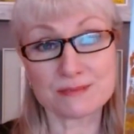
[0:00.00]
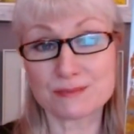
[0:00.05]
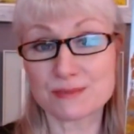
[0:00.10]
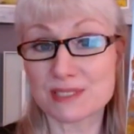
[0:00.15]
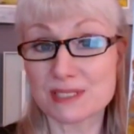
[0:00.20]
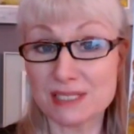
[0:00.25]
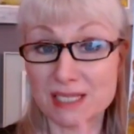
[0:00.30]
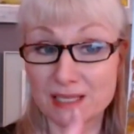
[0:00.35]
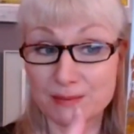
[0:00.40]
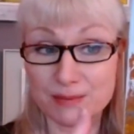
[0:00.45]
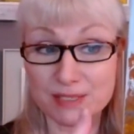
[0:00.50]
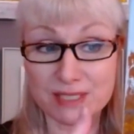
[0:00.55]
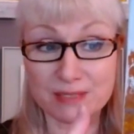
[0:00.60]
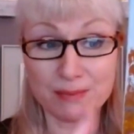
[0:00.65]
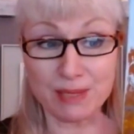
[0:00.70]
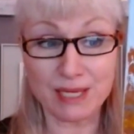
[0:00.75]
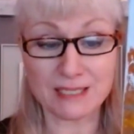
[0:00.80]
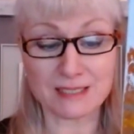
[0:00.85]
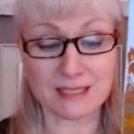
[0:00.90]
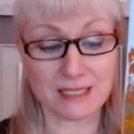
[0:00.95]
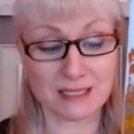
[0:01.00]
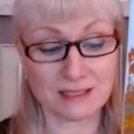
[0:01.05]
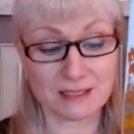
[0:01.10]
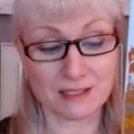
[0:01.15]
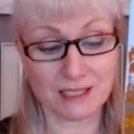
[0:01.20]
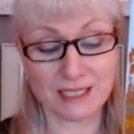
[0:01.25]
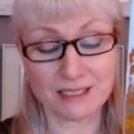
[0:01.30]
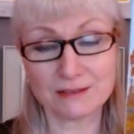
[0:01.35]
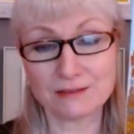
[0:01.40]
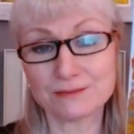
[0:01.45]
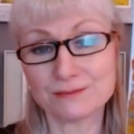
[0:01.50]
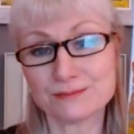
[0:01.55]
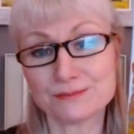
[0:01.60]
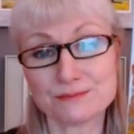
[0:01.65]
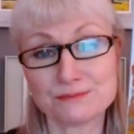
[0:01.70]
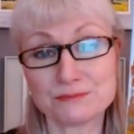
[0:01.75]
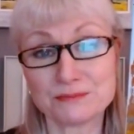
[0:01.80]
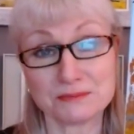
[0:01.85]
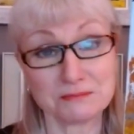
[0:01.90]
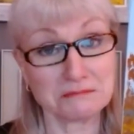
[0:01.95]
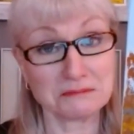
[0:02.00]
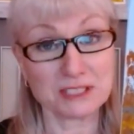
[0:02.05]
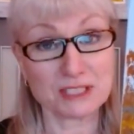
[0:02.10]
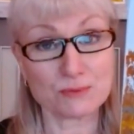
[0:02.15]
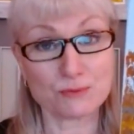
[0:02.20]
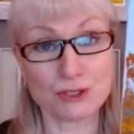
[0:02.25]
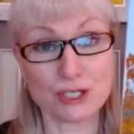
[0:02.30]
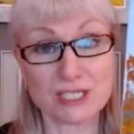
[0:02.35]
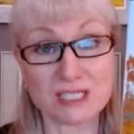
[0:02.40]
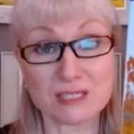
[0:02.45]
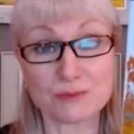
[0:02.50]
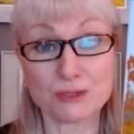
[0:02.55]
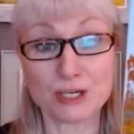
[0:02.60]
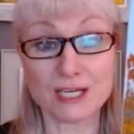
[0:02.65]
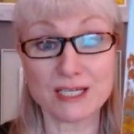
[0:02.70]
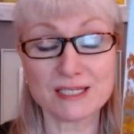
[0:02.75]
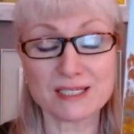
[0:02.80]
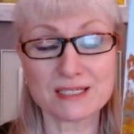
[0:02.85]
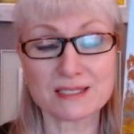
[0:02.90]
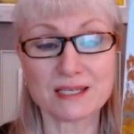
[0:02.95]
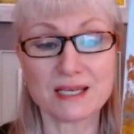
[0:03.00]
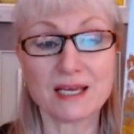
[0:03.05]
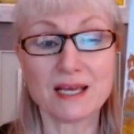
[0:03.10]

the same as the painting title. Surprise, surprise.